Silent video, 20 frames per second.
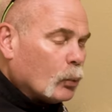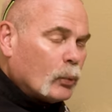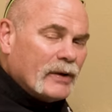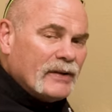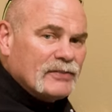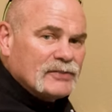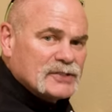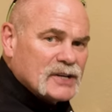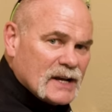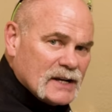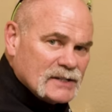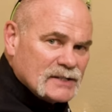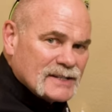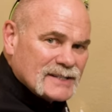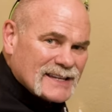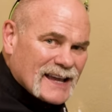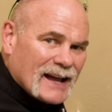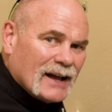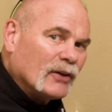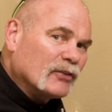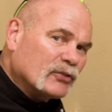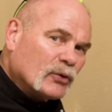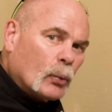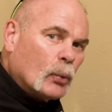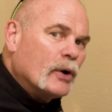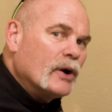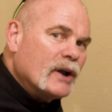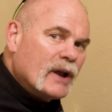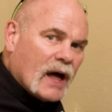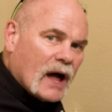we've changed this out, so
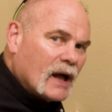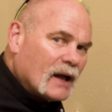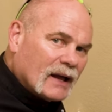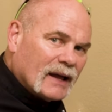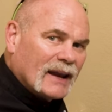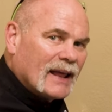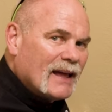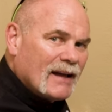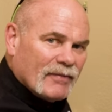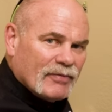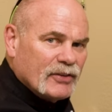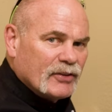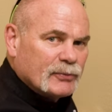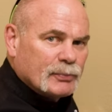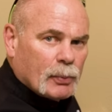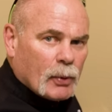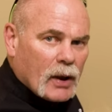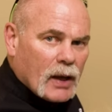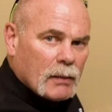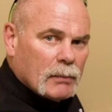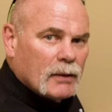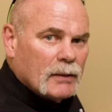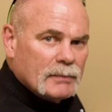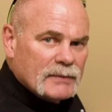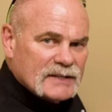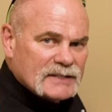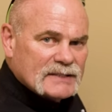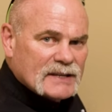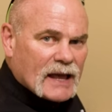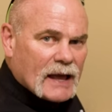we're not gonna have this problem
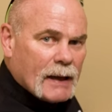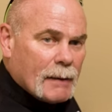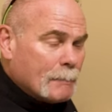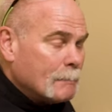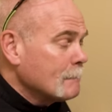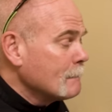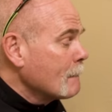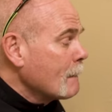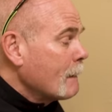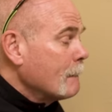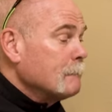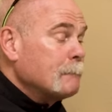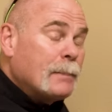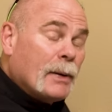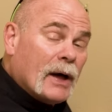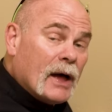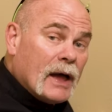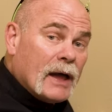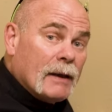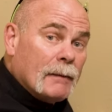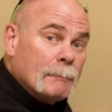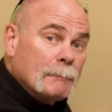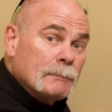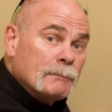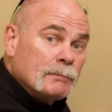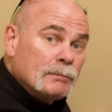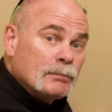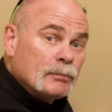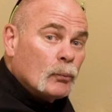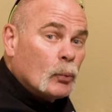this time, but
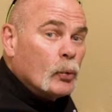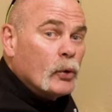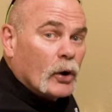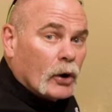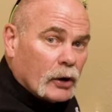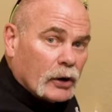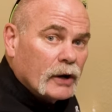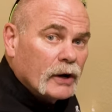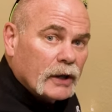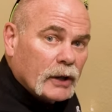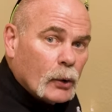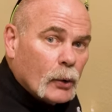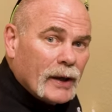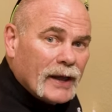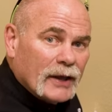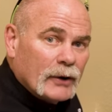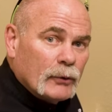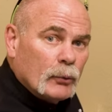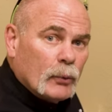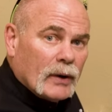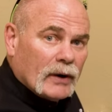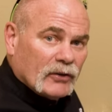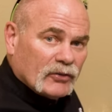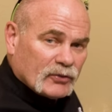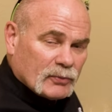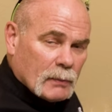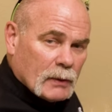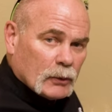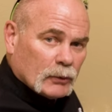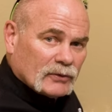we are gonna go ahead and run a
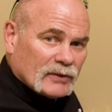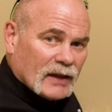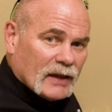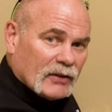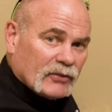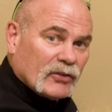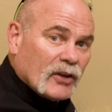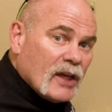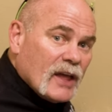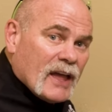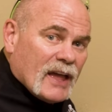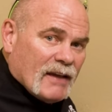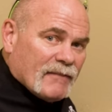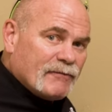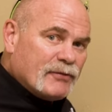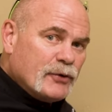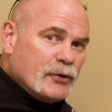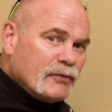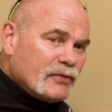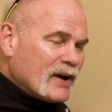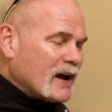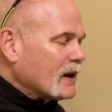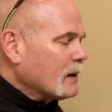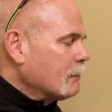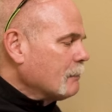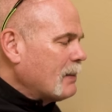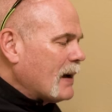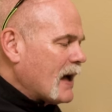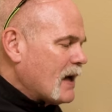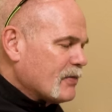smoke test. If you've got
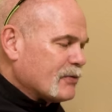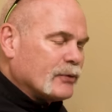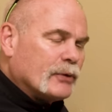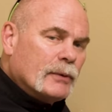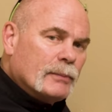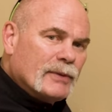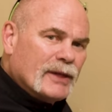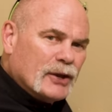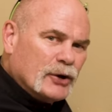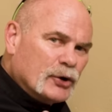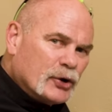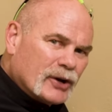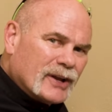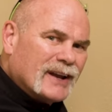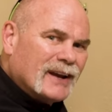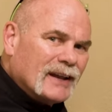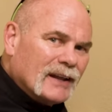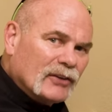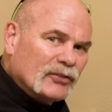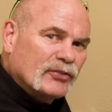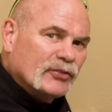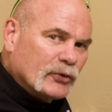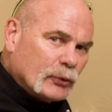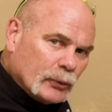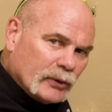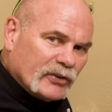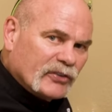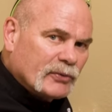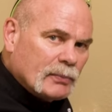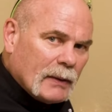a bathroom that you're getting
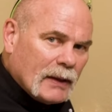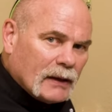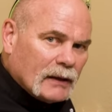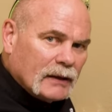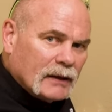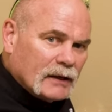sewer smell